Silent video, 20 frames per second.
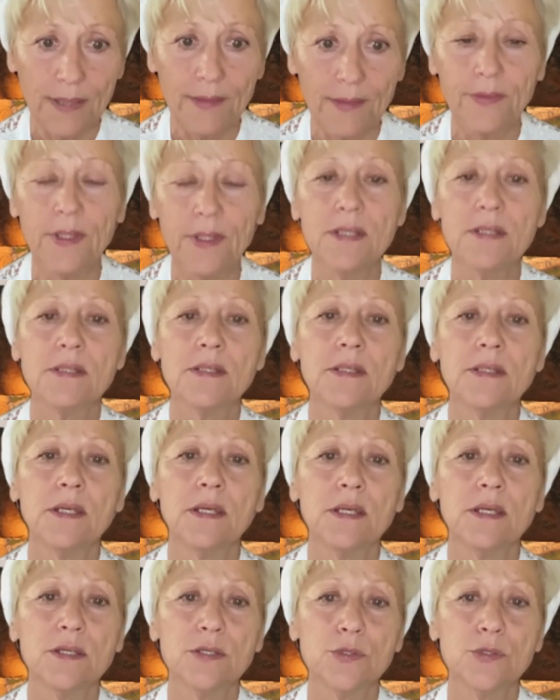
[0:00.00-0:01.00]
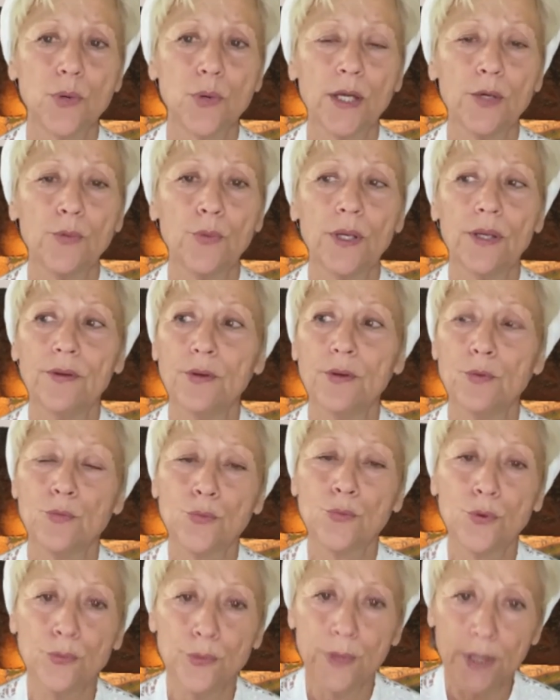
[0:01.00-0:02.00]
This is when we
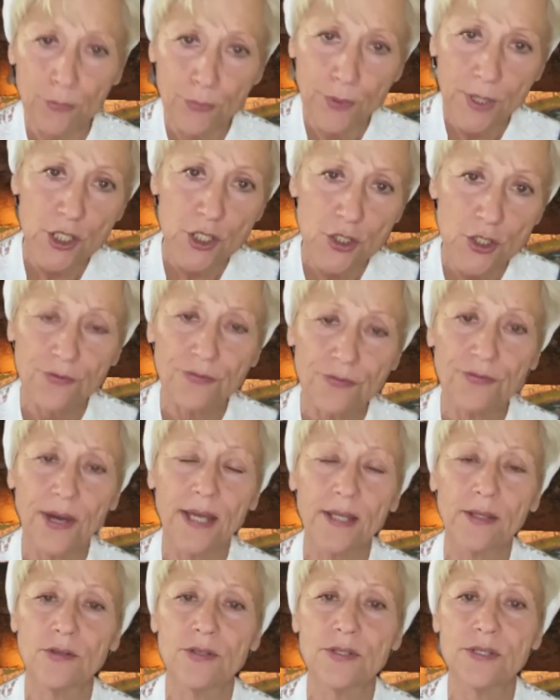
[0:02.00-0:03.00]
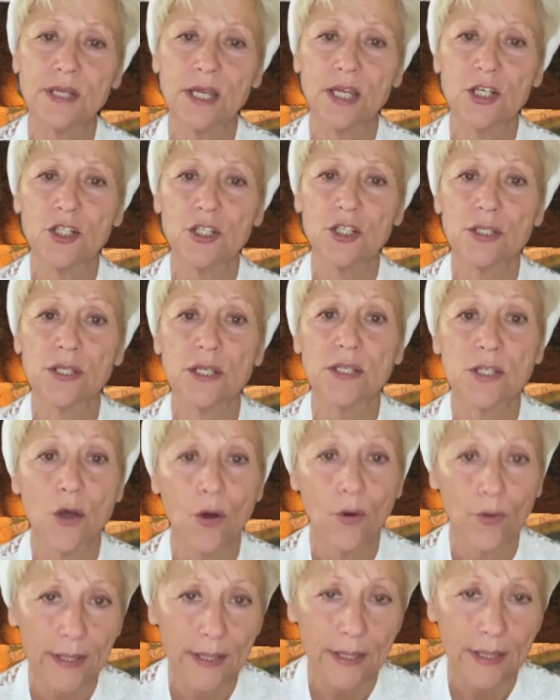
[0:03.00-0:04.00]
will reach the final stage. This is
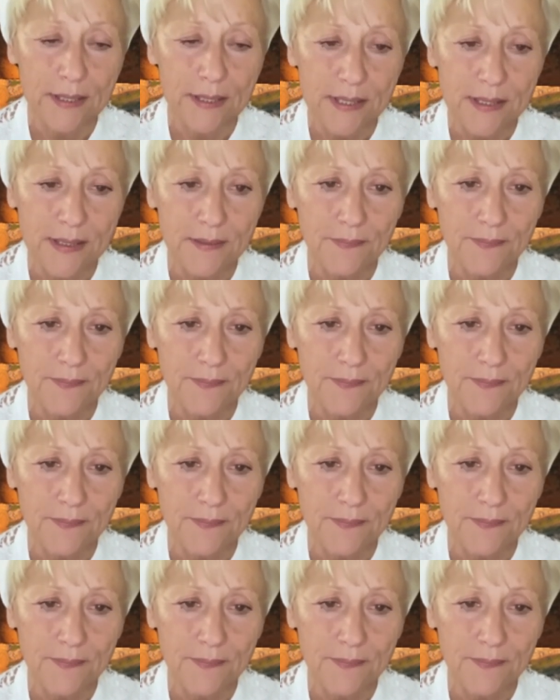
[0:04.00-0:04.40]
holiness.